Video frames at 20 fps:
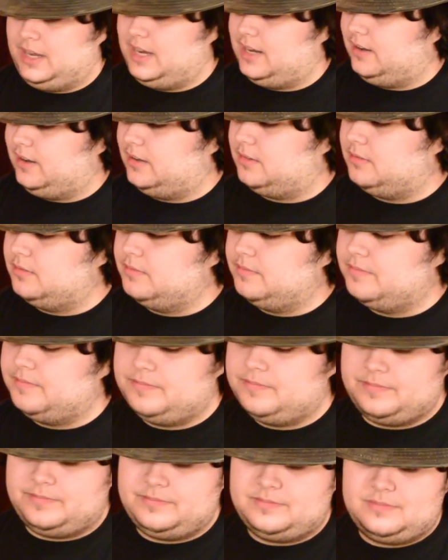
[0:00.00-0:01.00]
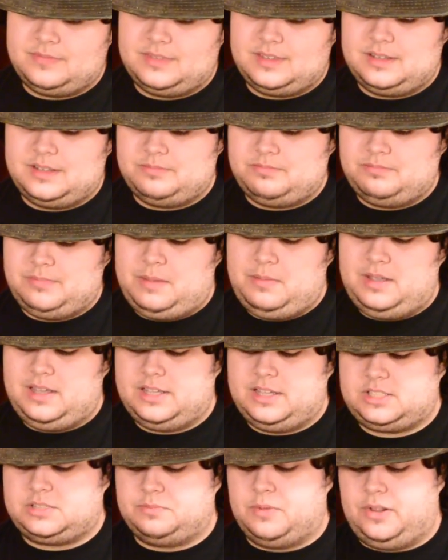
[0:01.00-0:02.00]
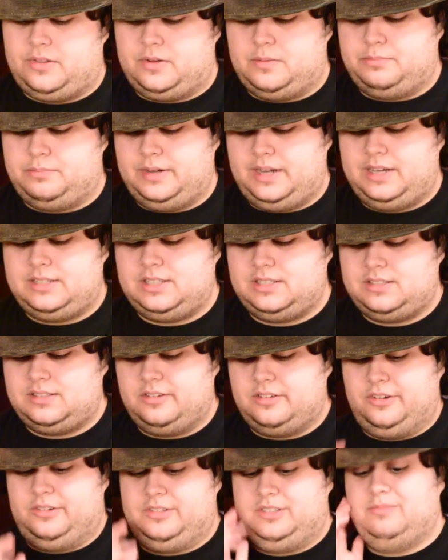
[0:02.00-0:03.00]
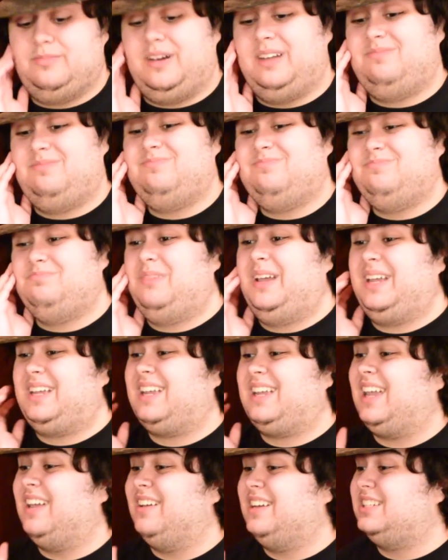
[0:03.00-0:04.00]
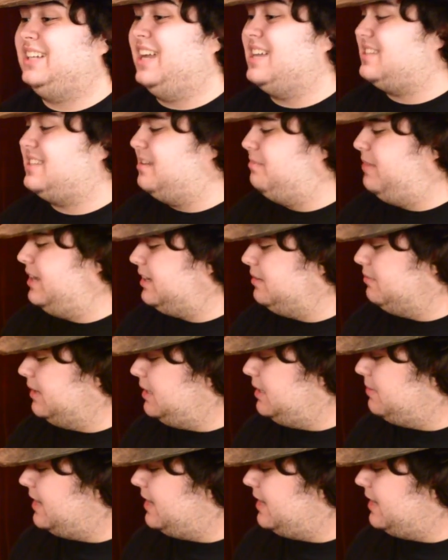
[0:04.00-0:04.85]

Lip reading: it. Maybe a smaller budget, so you might get a chance to make your money